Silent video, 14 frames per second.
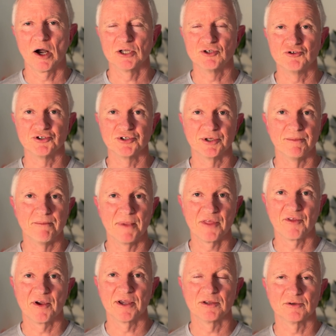hydrogen and
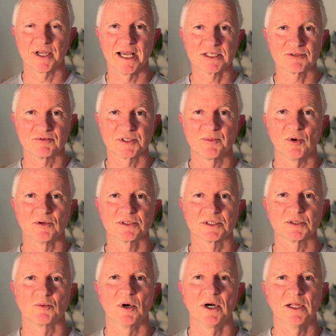methane gas response
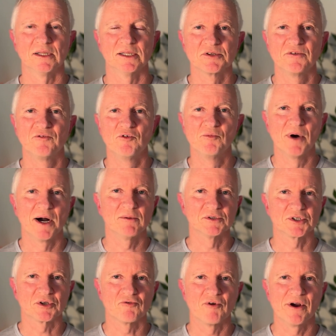as well. So the food marble is
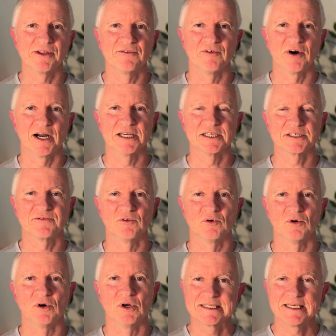a great device
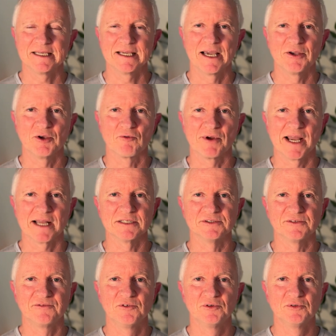for seeing how you're reacting to
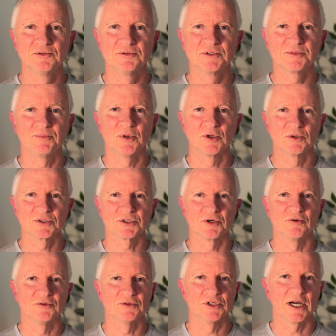foods, but
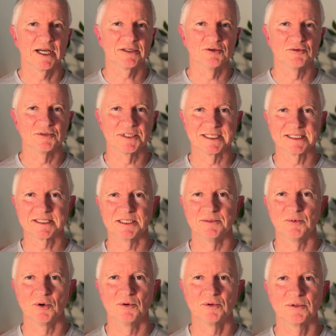also diagnosing
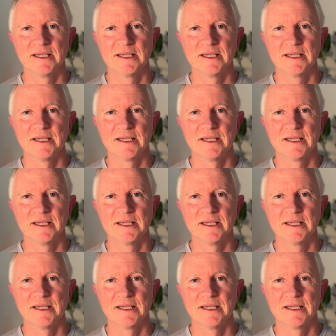SIBO.